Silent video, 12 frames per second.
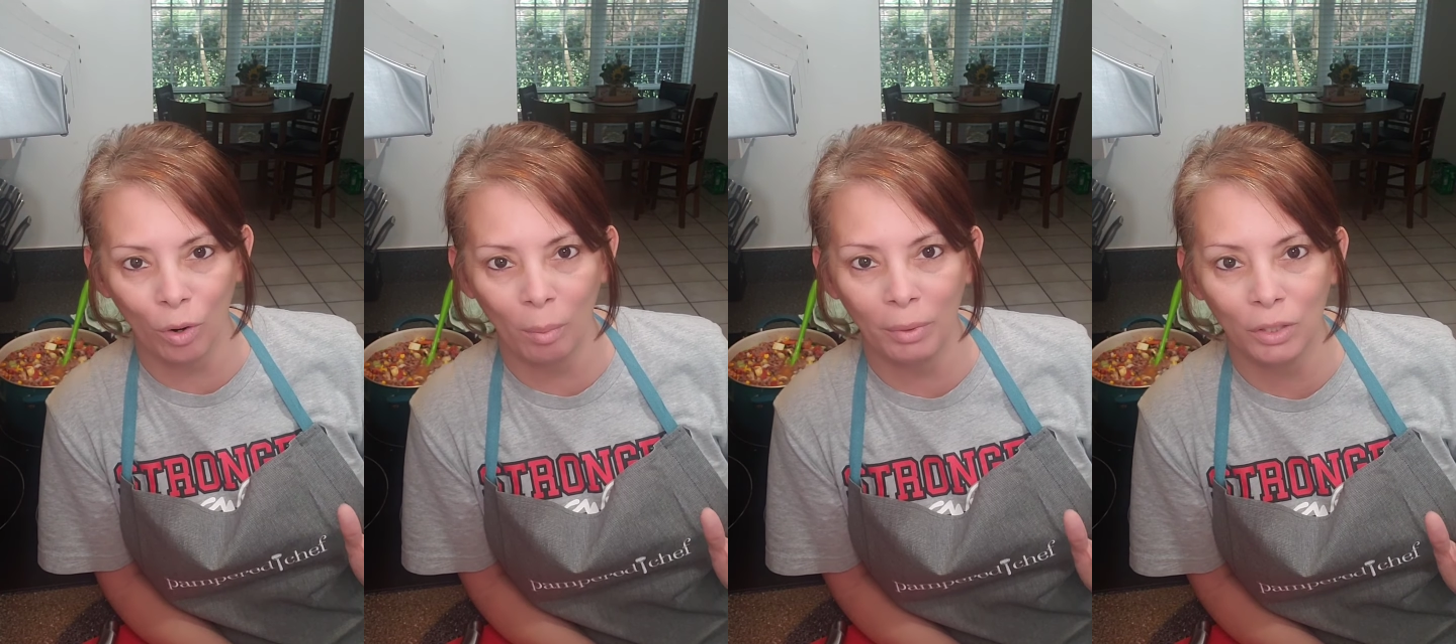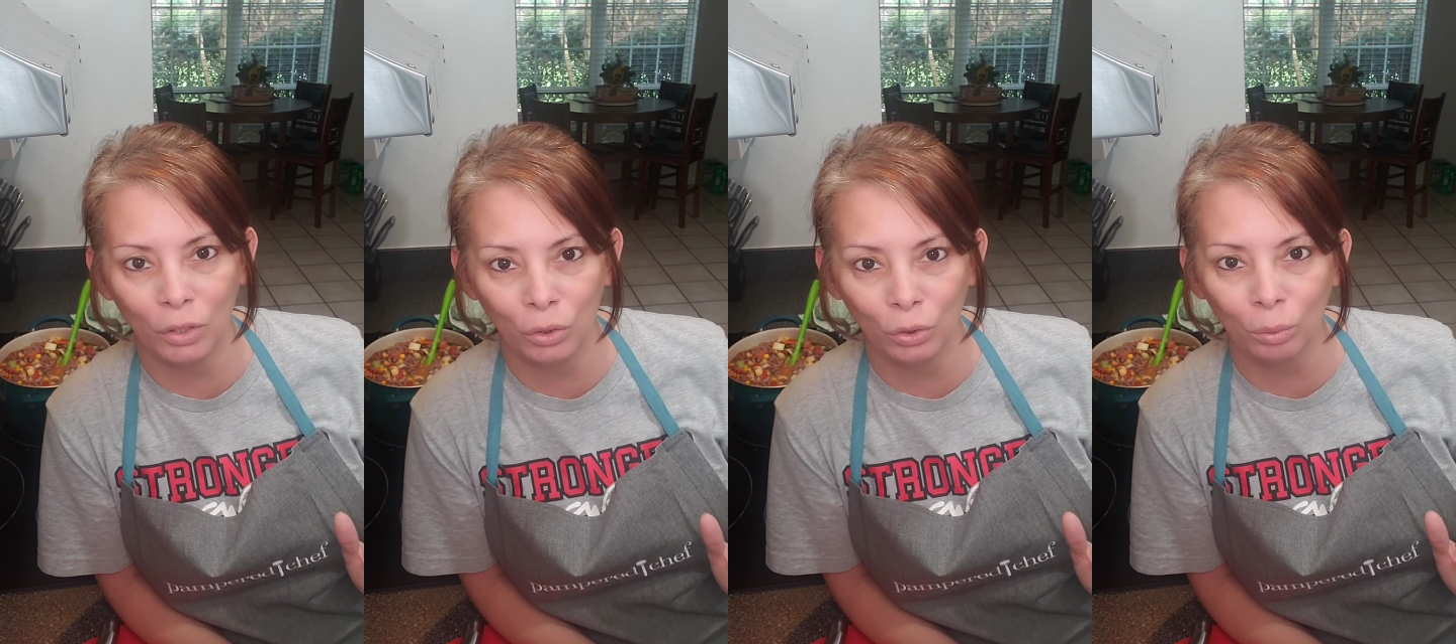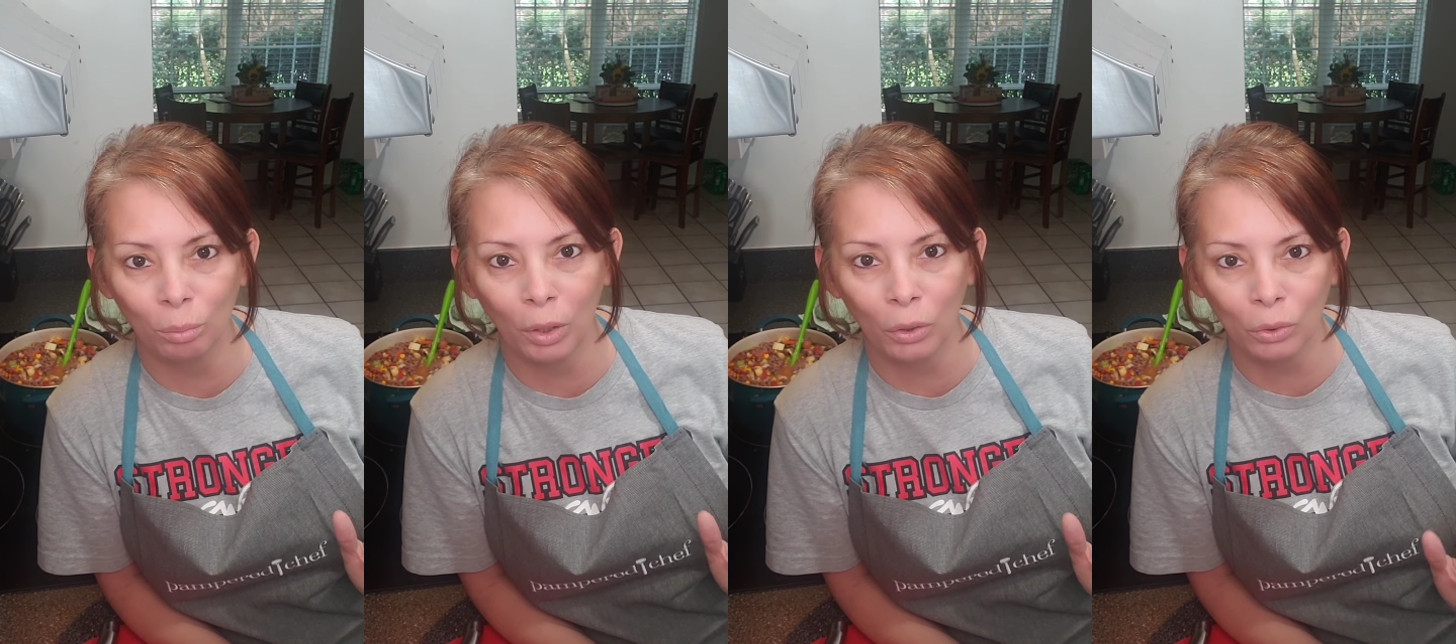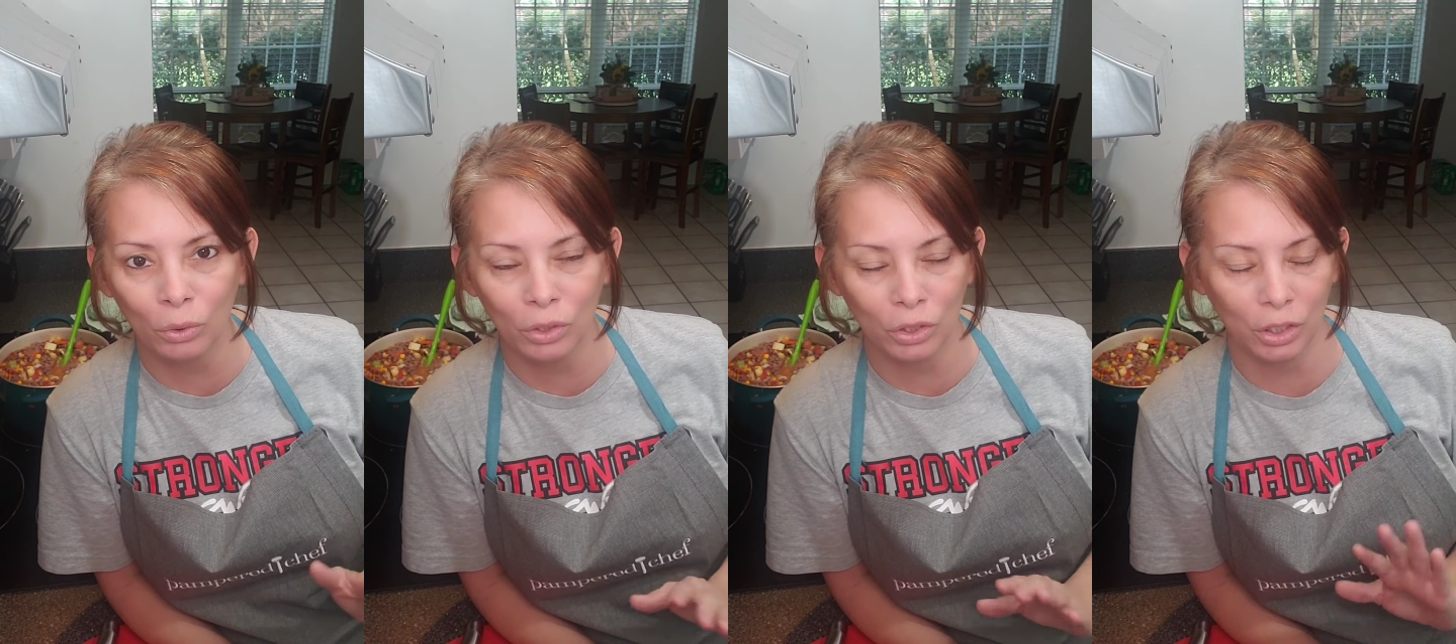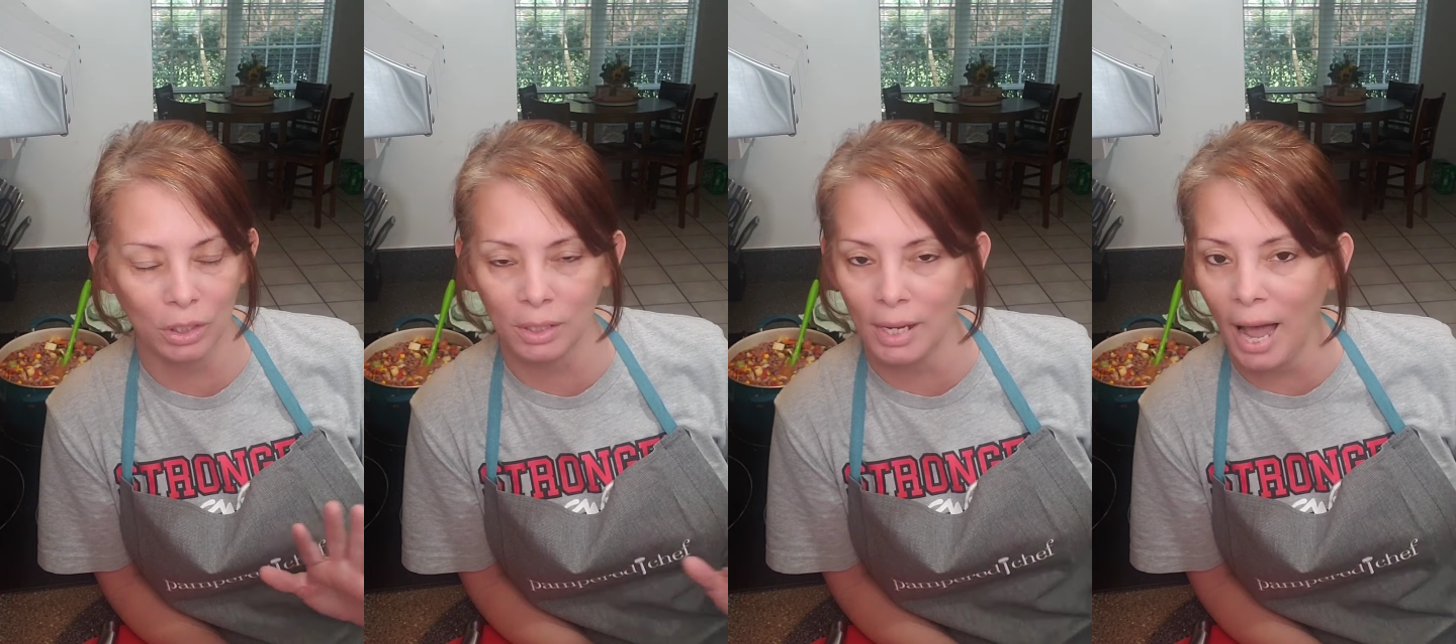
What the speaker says: ramen noodle bowls just